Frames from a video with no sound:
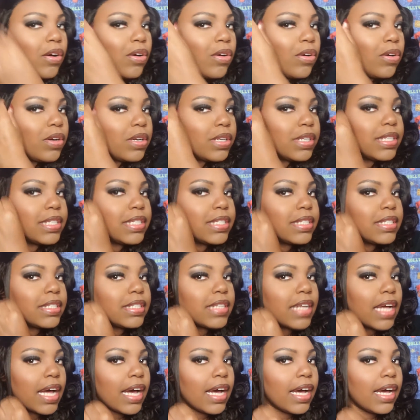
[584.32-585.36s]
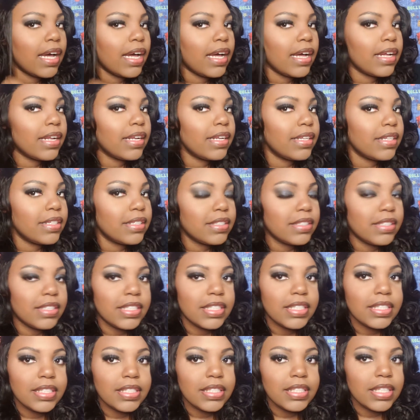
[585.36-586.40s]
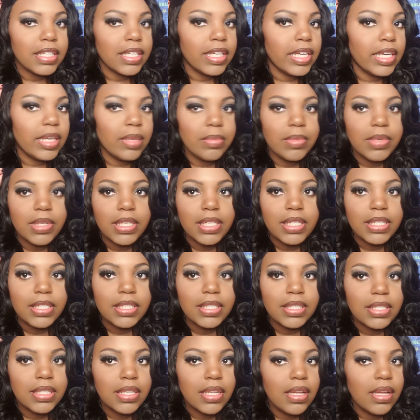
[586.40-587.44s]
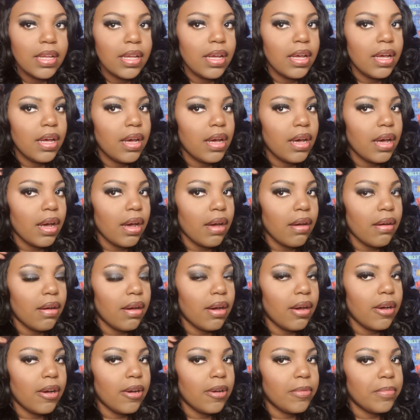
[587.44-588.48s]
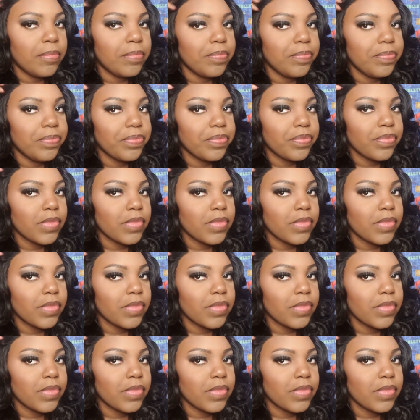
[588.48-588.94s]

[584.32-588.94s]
on this side just to keep this um,